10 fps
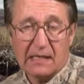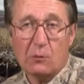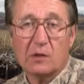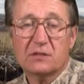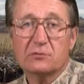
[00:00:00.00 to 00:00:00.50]
I
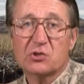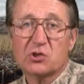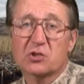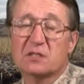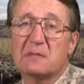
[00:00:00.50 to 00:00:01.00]
want to
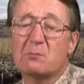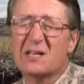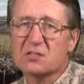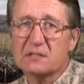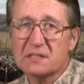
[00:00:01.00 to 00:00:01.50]
ensure that my
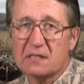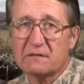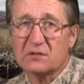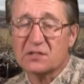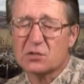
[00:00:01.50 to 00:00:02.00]
muzzle is
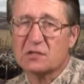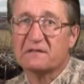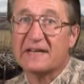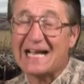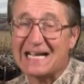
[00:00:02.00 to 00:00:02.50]
covered so that if
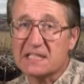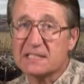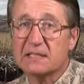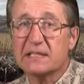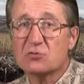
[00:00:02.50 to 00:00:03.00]
I
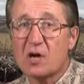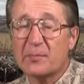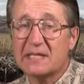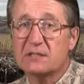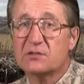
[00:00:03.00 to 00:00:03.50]
accidentally drop
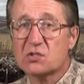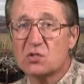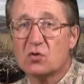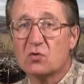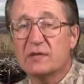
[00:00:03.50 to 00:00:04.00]
it into the
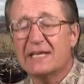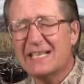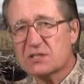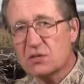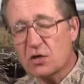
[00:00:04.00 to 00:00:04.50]
snow,
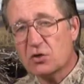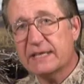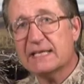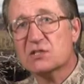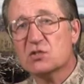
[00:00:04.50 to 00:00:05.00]
it's not going
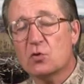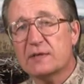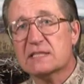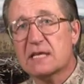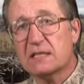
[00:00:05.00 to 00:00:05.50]
to get snow
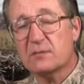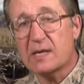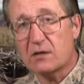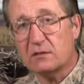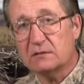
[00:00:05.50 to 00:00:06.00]
inside the
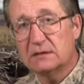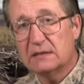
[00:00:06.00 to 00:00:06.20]
barrel.